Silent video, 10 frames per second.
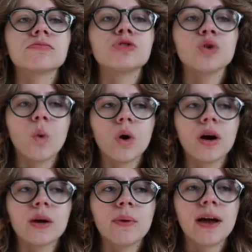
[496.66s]
door
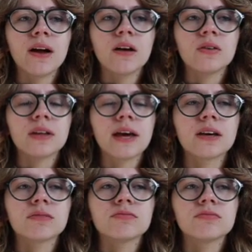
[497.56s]
in a way, or
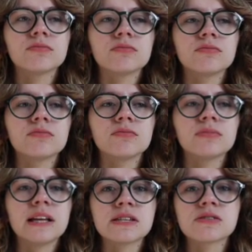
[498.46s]
like
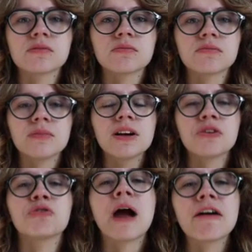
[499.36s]
less,
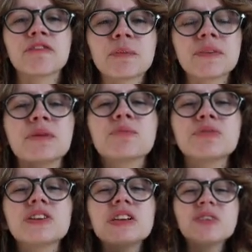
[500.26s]
not graphic, but the
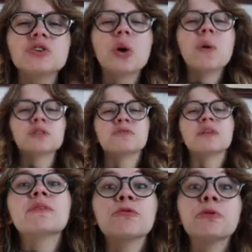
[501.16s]
TV show wasn't
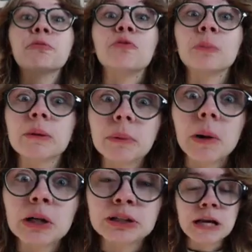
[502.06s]
really fruitful for me to be
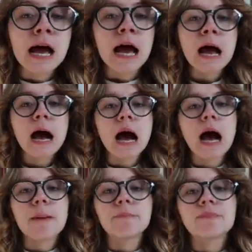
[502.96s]
watching
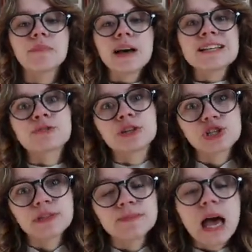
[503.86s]
as a
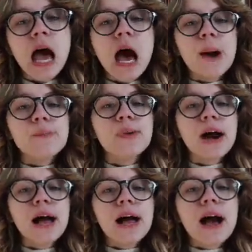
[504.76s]
Christian.
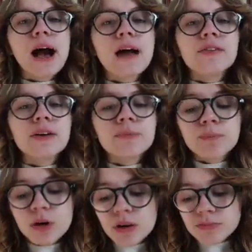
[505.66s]
But the
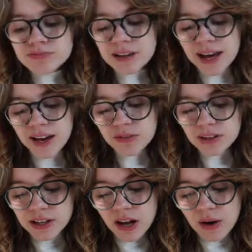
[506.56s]
book, I don't
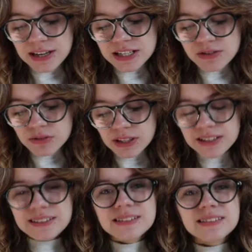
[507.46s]
really know. I didn't
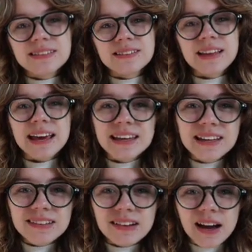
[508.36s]
really like
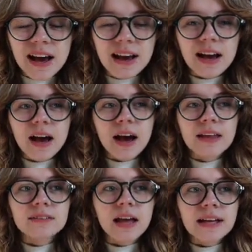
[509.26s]
it. I
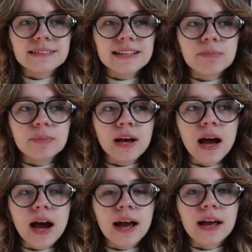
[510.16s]
liked it, but
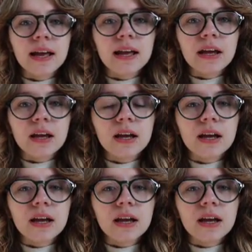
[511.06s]
I